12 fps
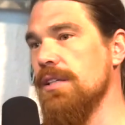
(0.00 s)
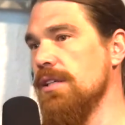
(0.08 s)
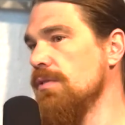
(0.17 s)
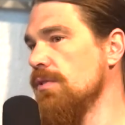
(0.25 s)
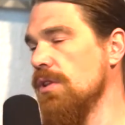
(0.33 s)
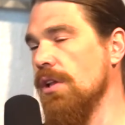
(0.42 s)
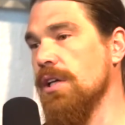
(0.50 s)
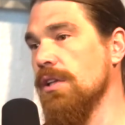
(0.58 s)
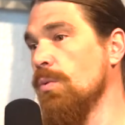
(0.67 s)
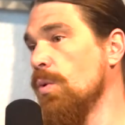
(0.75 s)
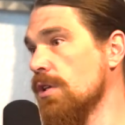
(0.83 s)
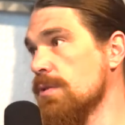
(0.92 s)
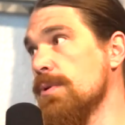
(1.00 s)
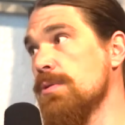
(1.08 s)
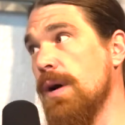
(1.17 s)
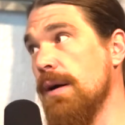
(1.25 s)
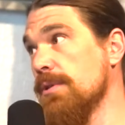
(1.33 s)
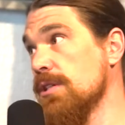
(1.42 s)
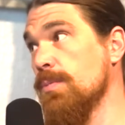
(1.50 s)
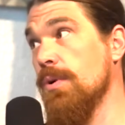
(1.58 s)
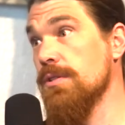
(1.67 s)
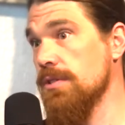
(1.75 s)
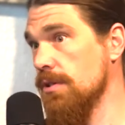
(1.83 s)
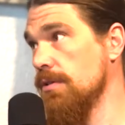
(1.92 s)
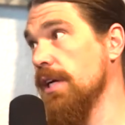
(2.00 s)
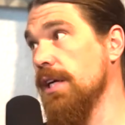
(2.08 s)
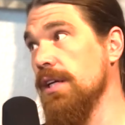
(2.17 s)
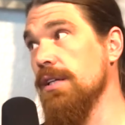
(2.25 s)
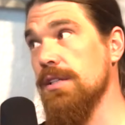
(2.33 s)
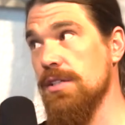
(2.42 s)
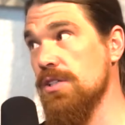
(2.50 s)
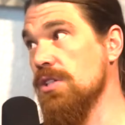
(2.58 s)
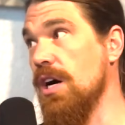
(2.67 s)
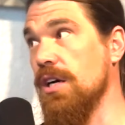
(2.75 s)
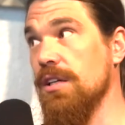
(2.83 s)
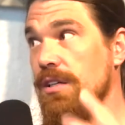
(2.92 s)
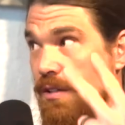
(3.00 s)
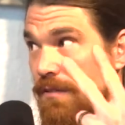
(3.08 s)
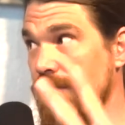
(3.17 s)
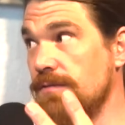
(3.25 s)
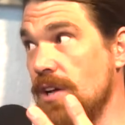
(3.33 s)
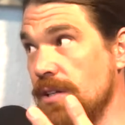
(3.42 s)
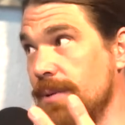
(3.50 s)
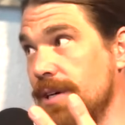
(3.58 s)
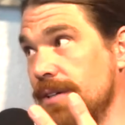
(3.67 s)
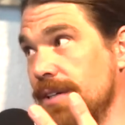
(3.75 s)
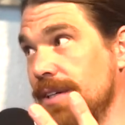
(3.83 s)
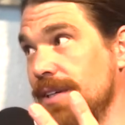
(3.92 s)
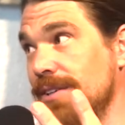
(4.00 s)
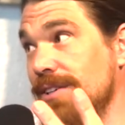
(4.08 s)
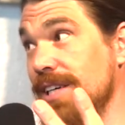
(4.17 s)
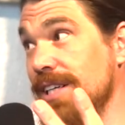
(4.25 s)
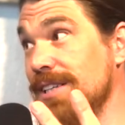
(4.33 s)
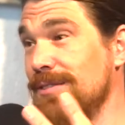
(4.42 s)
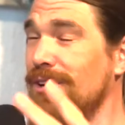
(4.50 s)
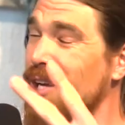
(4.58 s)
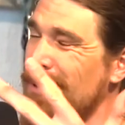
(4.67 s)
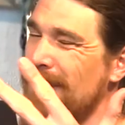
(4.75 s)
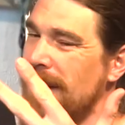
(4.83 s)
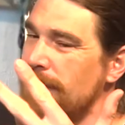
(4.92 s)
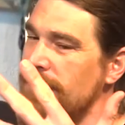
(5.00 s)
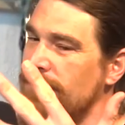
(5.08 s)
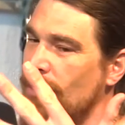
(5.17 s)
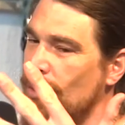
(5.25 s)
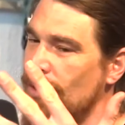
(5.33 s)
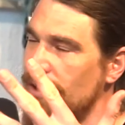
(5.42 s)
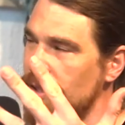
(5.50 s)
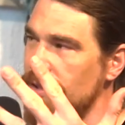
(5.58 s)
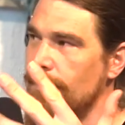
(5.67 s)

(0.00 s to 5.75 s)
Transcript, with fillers: You look at the world's most popular sports, cricket, soccer, volleyball, right? Wow. Volleyball might be 4.